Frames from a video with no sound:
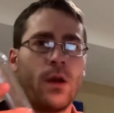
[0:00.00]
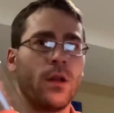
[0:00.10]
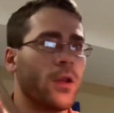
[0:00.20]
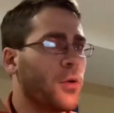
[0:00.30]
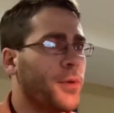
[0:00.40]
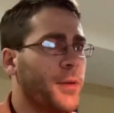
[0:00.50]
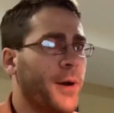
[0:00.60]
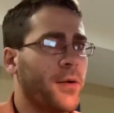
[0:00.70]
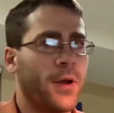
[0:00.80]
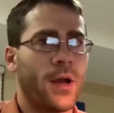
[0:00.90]
a little bit
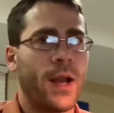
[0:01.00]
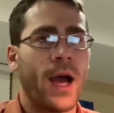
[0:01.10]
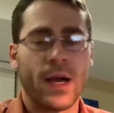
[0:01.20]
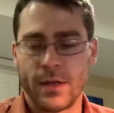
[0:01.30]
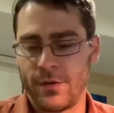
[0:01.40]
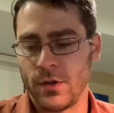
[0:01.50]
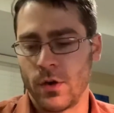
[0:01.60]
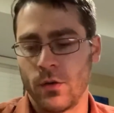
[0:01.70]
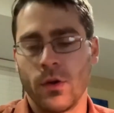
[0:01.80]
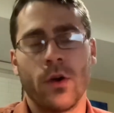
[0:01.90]
about anCnoc, if you
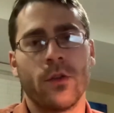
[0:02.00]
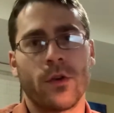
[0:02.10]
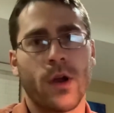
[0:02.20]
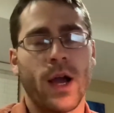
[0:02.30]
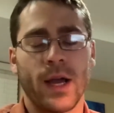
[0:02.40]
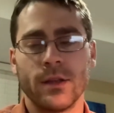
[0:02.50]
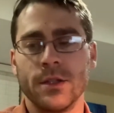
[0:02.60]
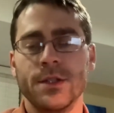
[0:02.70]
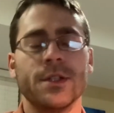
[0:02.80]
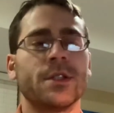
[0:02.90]
don't know, they're a
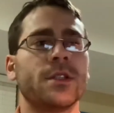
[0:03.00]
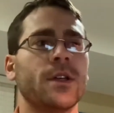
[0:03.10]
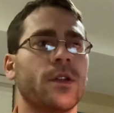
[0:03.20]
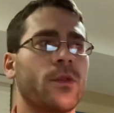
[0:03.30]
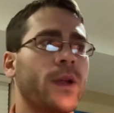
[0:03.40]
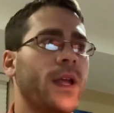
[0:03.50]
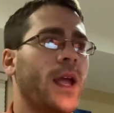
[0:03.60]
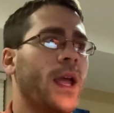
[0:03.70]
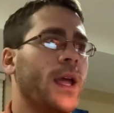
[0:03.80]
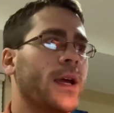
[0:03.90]
Highland
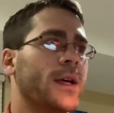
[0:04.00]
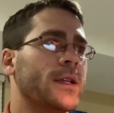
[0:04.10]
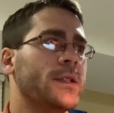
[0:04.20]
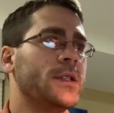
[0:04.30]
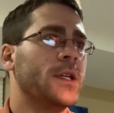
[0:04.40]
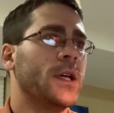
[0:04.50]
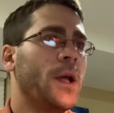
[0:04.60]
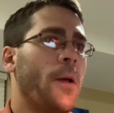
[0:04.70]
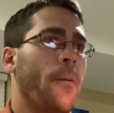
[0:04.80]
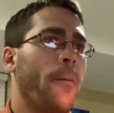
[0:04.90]
distillery, and
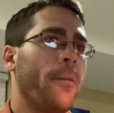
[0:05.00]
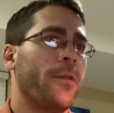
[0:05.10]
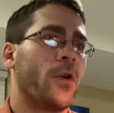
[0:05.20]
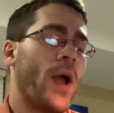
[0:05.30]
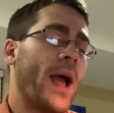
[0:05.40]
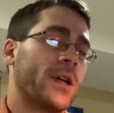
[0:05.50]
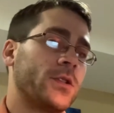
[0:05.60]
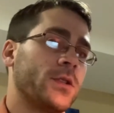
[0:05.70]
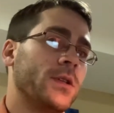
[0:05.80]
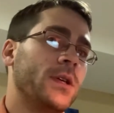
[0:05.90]

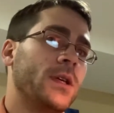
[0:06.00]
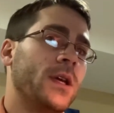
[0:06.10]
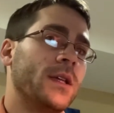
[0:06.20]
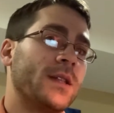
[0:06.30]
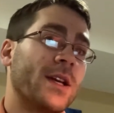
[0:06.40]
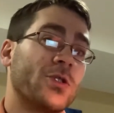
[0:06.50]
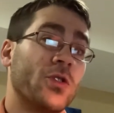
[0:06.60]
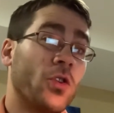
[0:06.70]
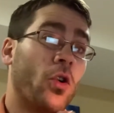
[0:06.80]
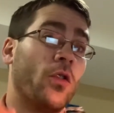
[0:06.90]
it's
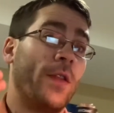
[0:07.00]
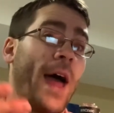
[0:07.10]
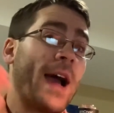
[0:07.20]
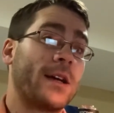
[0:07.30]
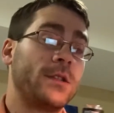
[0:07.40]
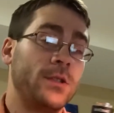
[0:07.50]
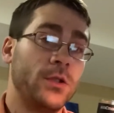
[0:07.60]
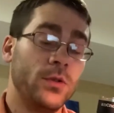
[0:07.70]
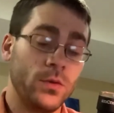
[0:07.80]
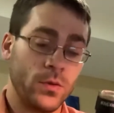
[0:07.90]
actually called Knock
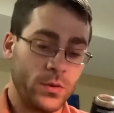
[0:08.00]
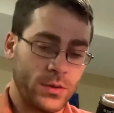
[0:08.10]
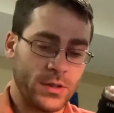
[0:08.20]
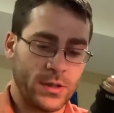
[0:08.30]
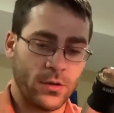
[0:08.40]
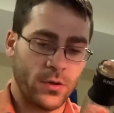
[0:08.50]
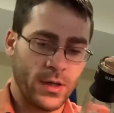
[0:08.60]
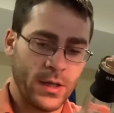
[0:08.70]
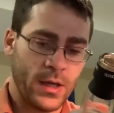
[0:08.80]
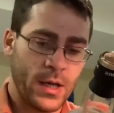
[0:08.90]
Do
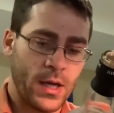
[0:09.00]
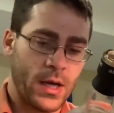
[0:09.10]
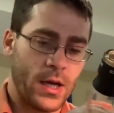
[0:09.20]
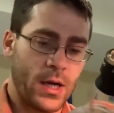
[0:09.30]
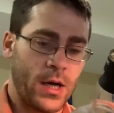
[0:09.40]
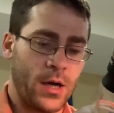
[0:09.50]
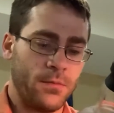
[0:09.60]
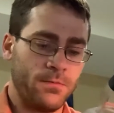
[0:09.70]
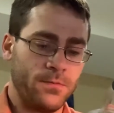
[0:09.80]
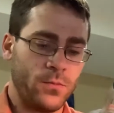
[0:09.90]
Distillery,
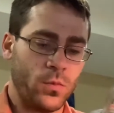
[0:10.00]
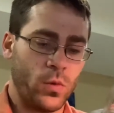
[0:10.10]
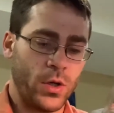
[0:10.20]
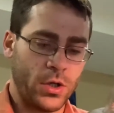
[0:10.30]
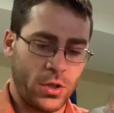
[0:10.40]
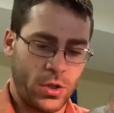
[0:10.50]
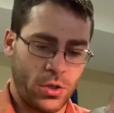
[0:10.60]
which,